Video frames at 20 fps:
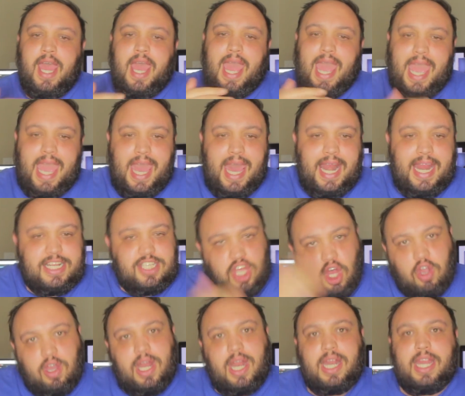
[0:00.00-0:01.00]
And it's all
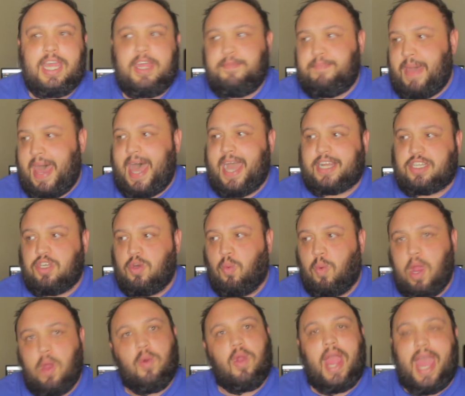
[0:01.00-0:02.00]
gonna lead back to
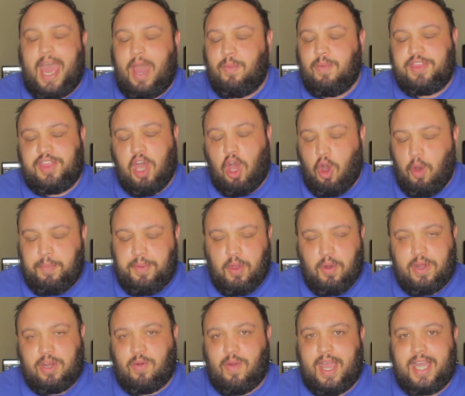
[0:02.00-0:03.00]
where we're at with the
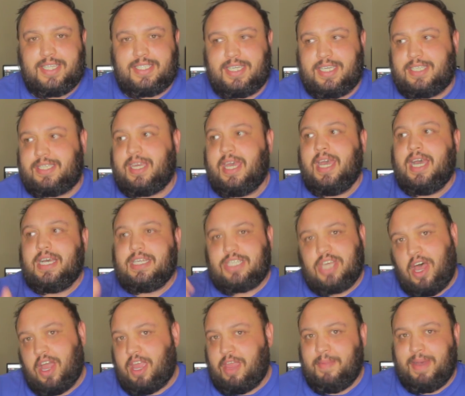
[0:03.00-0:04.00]
opioid crisis,
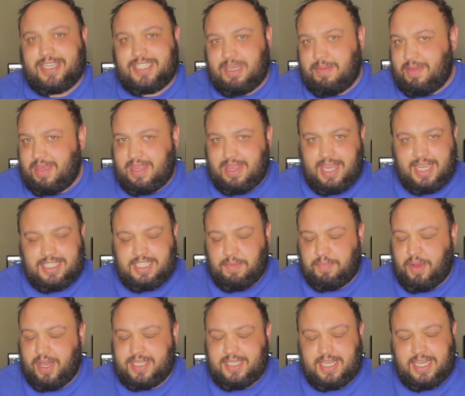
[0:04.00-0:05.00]
talking about some of the things that
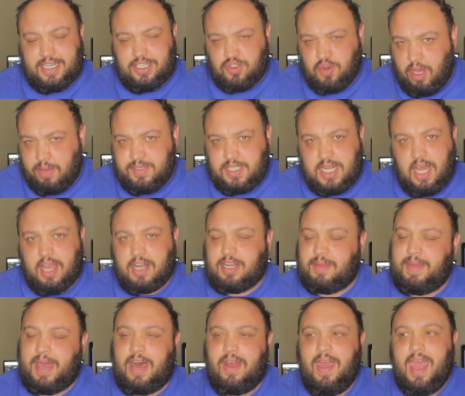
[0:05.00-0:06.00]
President Trump's talked
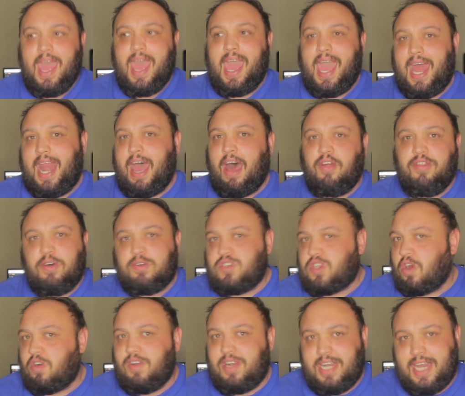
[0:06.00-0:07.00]
about, and how those
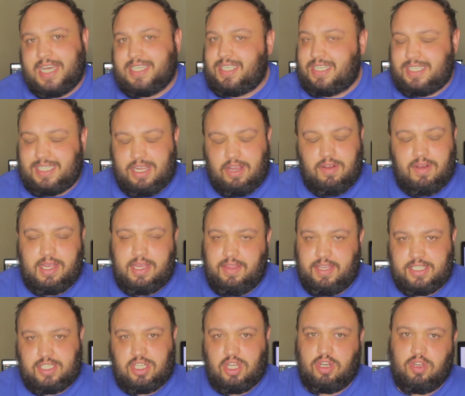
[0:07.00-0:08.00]
aren't necessarily the
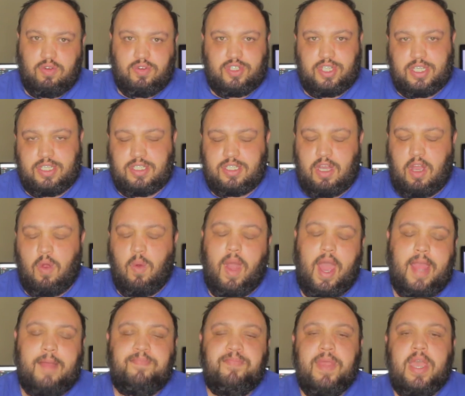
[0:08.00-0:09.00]
solutions, all
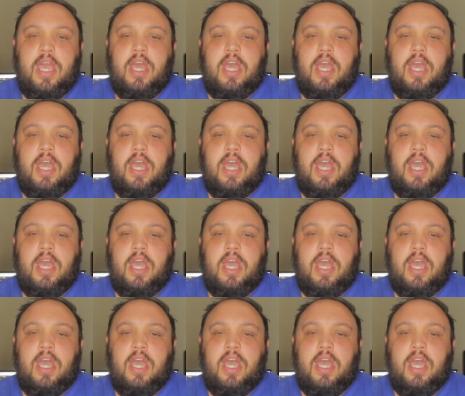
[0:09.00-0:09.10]
right?